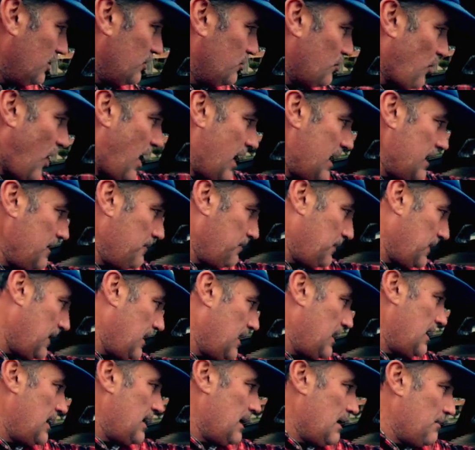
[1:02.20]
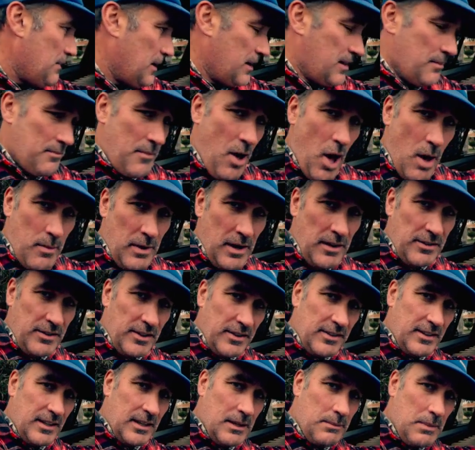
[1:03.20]
tray. But at the moment it's
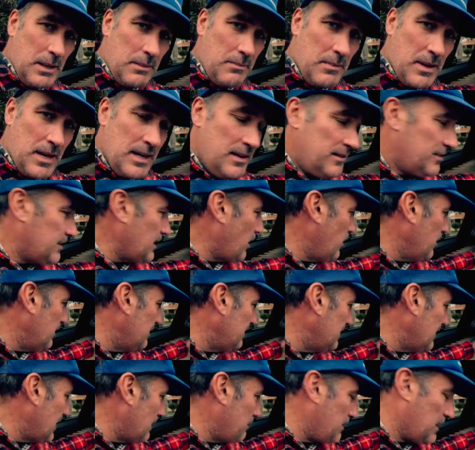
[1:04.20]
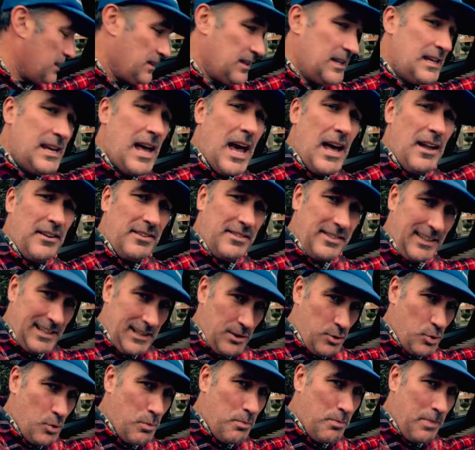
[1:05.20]
just going to be me, so it's set up in the
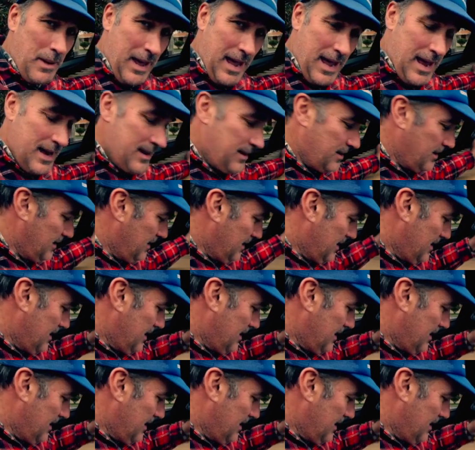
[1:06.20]
single bed